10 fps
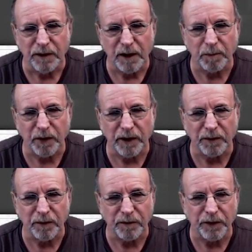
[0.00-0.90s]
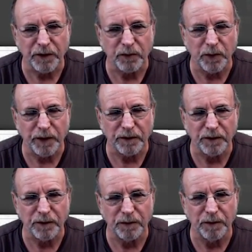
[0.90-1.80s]
airplane or the fixed wing to
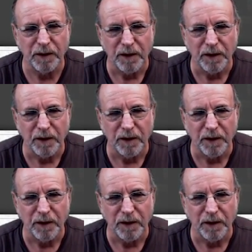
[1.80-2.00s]
do